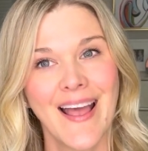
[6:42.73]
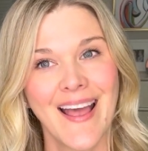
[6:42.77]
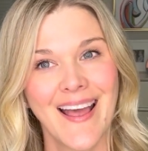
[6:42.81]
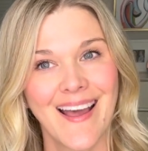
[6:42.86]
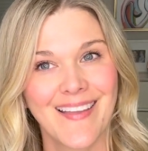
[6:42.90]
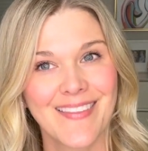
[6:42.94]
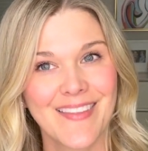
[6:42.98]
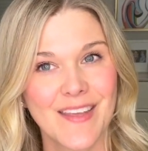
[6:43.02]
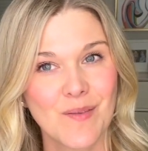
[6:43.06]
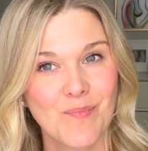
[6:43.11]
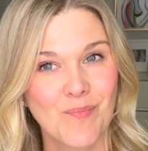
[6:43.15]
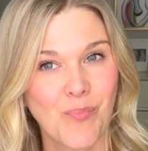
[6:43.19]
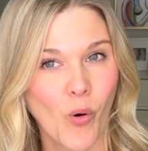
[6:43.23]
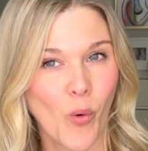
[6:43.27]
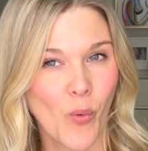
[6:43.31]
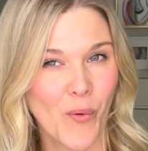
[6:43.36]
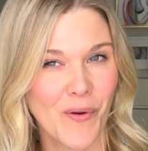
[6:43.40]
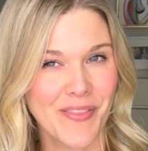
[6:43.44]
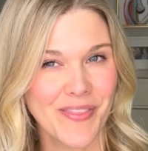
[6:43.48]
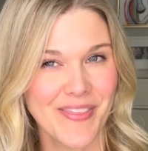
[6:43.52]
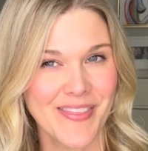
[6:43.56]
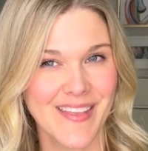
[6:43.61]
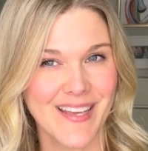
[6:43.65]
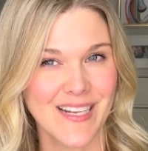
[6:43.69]
And the
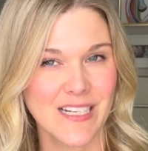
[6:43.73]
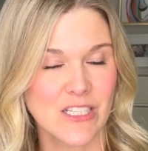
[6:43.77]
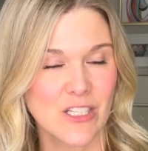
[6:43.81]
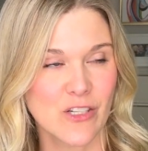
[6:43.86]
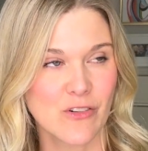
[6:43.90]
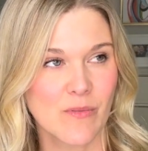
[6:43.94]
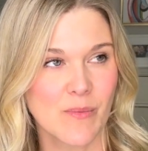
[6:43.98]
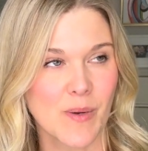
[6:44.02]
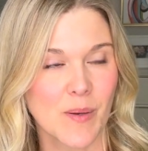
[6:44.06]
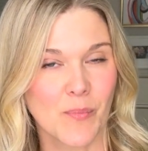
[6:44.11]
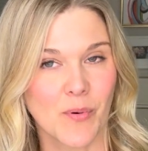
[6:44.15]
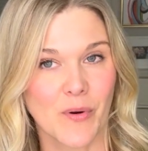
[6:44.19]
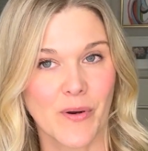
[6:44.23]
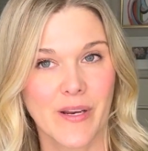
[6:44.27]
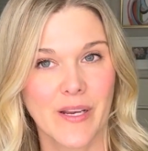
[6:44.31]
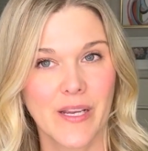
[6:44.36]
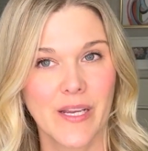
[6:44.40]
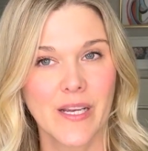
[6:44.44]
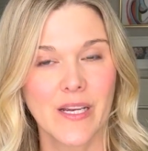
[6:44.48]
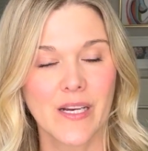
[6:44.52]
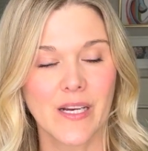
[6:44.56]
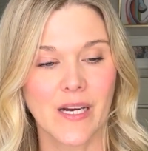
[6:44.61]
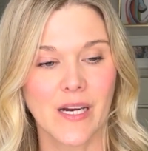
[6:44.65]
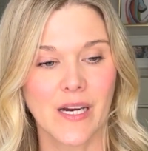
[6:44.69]
important thing to remember
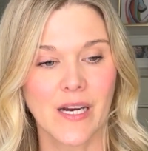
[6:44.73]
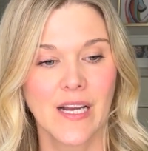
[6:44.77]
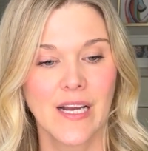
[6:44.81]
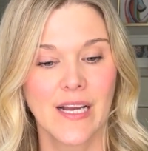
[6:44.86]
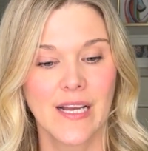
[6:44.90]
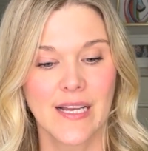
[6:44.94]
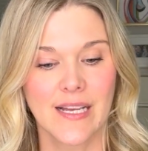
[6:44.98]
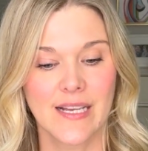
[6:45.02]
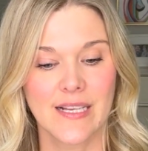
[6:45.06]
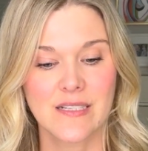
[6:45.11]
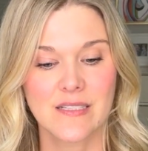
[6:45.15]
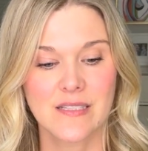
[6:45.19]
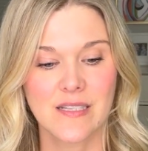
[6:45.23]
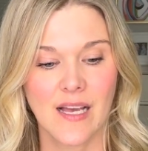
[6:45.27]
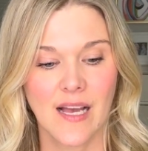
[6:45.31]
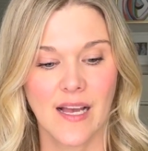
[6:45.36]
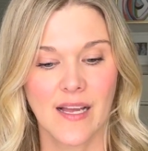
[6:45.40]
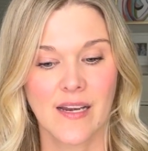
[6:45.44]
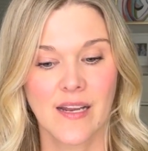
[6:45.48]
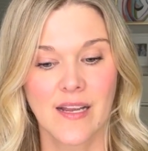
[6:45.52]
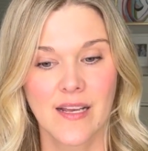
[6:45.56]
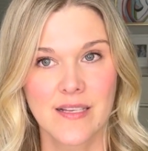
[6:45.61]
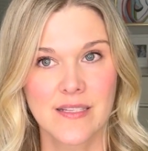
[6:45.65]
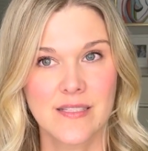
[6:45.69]
here is
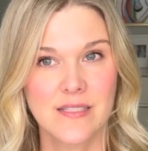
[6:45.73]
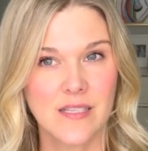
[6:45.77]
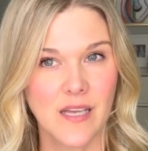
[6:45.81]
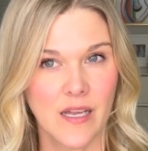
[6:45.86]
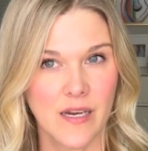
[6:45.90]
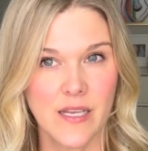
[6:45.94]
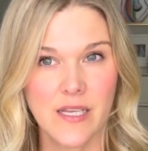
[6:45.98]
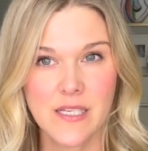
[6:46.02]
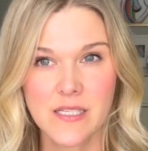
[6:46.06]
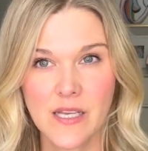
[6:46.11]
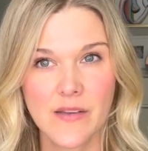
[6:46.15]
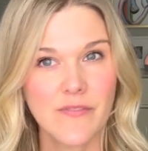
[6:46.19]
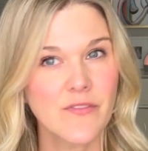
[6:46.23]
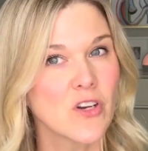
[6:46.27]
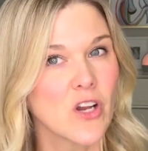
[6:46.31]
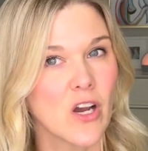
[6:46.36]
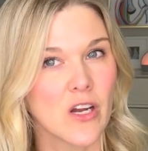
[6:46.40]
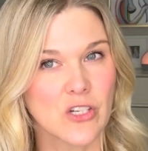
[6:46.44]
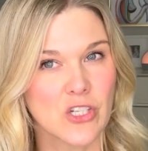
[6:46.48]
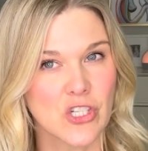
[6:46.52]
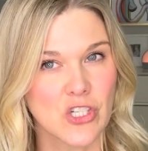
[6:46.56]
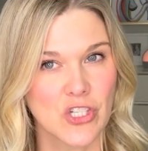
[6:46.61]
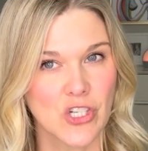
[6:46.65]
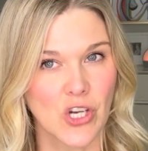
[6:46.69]
that studies have
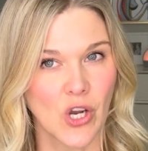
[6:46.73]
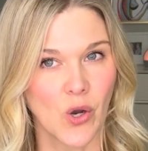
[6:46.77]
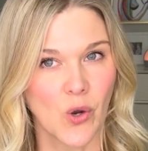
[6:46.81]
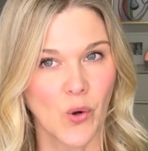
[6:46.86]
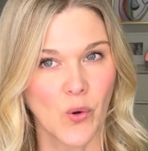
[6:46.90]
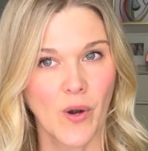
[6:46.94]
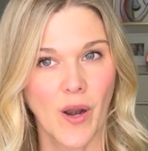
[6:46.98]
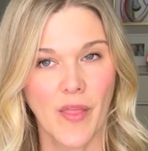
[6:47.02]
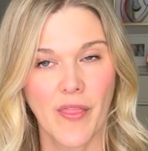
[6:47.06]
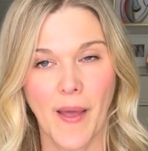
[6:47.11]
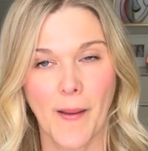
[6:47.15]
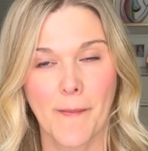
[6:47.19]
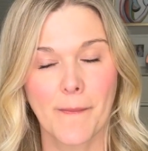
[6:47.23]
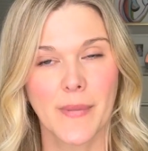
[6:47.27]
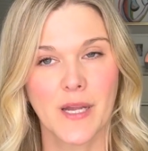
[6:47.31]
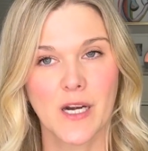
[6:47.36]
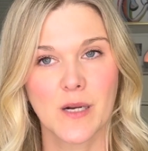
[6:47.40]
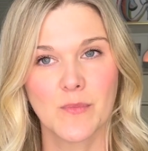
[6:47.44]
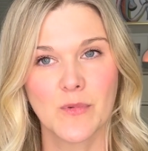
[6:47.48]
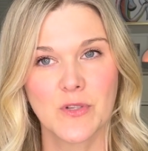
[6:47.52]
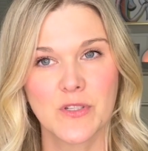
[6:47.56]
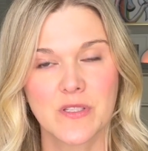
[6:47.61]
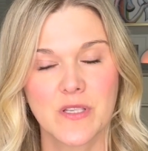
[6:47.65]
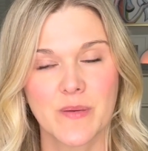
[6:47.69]
not shown that
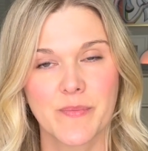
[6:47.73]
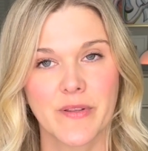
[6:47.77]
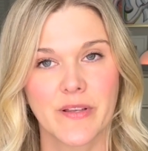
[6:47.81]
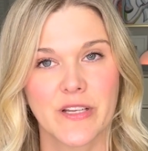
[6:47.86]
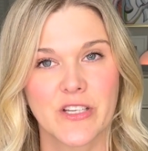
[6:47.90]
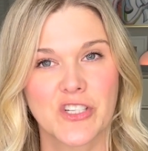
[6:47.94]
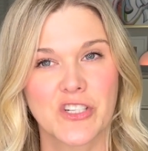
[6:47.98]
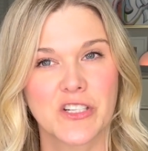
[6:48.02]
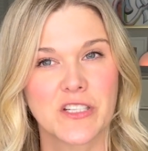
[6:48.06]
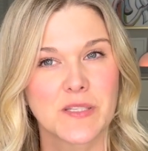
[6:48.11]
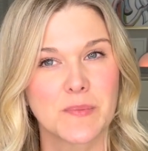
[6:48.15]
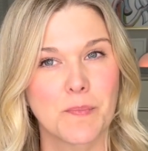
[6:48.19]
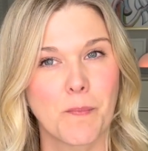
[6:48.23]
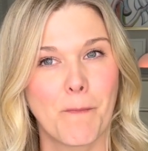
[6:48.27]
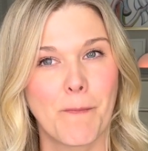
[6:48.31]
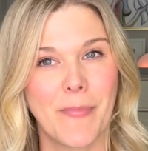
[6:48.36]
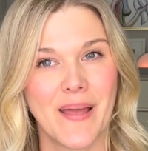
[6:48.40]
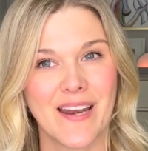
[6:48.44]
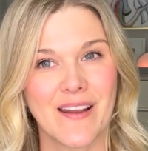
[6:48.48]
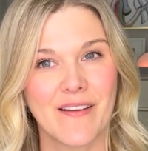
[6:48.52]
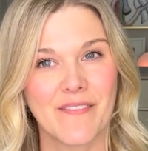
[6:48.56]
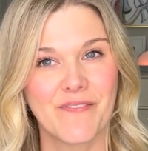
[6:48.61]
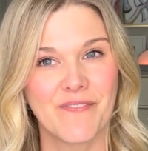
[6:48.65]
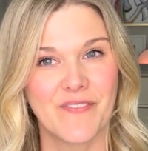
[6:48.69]
minimal stimulation is
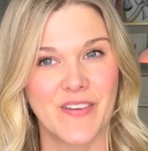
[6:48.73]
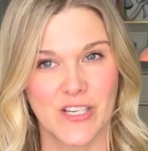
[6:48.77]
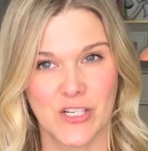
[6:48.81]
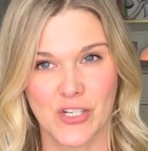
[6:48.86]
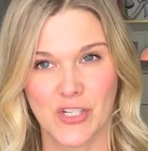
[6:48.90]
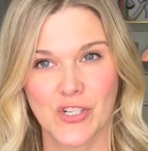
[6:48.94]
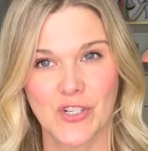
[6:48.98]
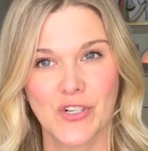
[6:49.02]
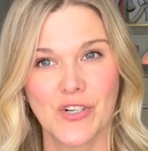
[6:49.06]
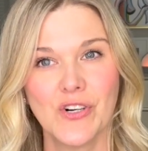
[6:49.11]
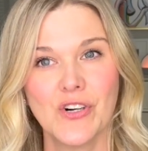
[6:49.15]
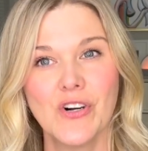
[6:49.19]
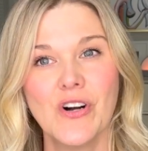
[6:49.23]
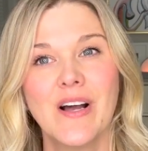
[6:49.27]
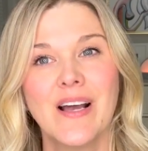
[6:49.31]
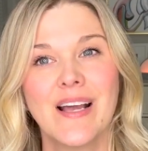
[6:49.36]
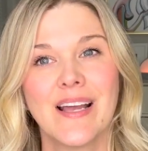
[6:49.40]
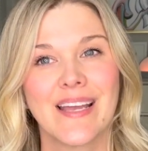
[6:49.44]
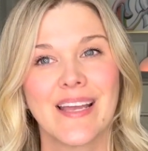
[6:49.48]
beneficial